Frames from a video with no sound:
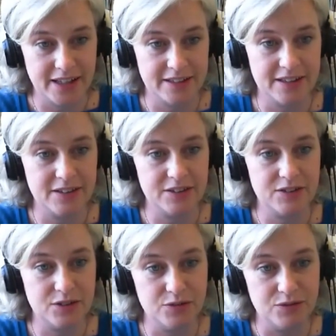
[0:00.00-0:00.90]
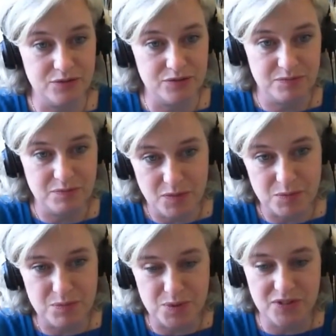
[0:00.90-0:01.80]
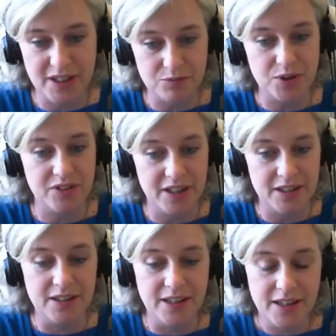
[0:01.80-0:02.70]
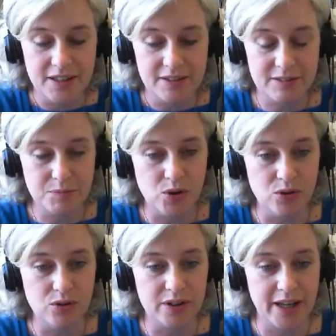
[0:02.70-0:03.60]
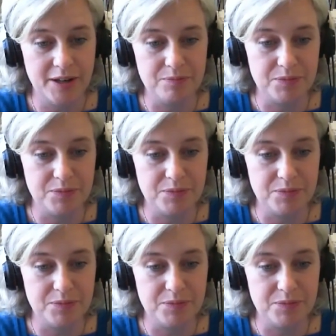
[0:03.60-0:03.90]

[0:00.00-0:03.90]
at the sort of within small um,